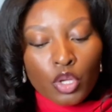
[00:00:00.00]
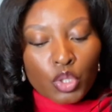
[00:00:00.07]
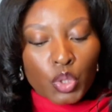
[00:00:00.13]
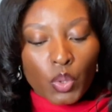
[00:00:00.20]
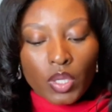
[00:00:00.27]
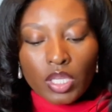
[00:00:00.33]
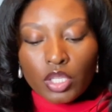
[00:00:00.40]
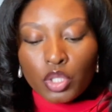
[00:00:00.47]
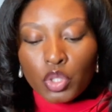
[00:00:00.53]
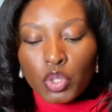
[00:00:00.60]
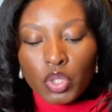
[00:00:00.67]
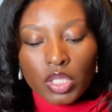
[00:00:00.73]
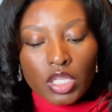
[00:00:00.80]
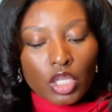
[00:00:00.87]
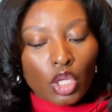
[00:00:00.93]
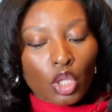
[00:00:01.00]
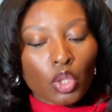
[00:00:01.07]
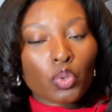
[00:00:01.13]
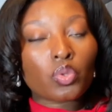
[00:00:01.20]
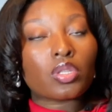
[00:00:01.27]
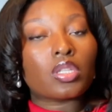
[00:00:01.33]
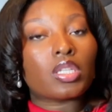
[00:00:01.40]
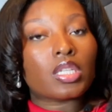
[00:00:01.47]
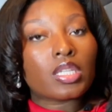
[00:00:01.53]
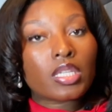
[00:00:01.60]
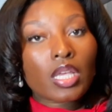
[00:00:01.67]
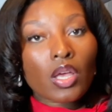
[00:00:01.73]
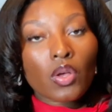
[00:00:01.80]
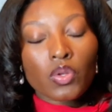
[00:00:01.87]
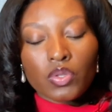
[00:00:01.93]
So it usually includes
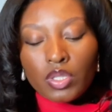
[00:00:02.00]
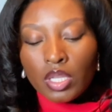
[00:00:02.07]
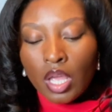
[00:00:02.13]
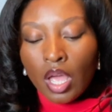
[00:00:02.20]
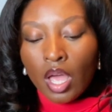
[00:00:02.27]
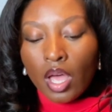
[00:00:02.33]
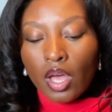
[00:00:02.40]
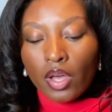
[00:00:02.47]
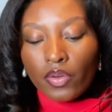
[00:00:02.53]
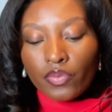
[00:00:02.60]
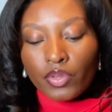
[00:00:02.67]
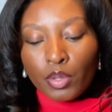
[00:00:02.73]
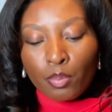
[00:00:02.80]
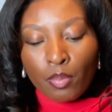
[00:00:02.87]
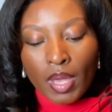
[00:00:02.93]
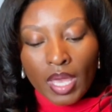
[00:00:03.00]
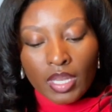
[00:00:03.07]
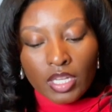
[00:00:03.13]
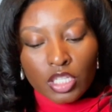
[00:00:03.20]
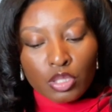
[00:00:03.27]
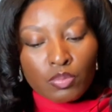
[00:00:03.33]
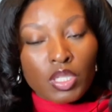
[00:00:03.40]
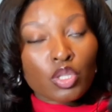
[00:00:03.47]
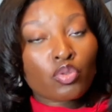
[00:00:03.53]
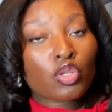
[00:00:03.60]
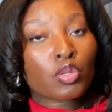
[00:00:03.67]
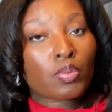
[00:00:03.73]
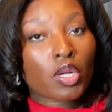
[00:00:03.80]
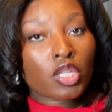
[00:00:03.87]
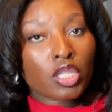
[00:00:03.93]
details of the management's
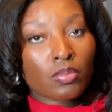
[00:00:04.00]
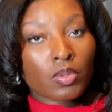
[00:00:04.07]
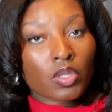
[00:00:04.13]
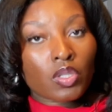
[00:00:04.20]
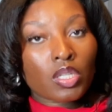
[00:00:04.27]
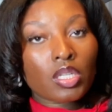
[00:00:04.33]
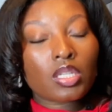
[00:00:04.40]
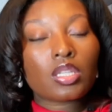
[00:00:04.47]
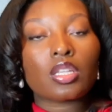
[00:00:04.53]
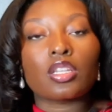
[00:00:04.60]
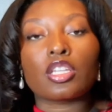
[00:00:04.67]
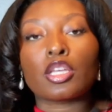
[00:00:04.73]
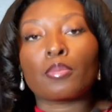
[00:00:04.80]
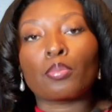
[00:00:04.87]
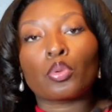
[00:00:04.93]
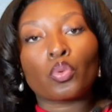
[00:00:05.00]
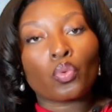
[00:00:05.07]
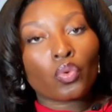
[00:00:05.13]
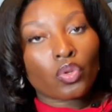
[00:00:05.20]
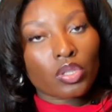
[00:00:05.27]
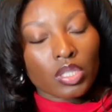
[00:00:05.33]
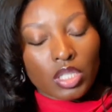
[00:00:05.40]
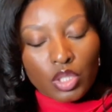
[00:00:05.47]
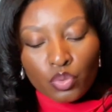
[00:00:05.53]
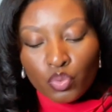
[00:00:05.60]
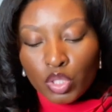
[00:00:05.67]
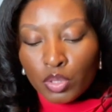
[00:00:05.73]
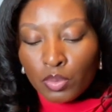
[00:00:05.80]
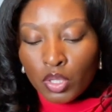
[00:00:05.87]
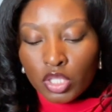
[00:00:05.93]
responsibilities, the employees'
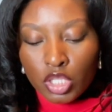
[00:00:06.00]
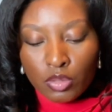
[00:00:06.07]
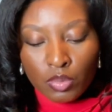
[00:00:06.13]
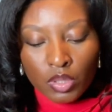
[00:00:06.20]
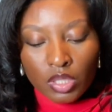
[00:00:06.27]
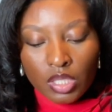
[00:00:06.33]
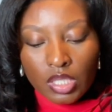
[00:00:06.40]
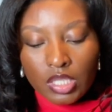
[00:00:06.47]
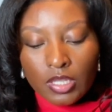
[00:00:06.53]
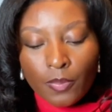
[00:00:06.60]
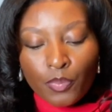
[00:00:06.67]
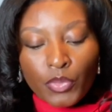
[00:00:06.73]
responsibilities,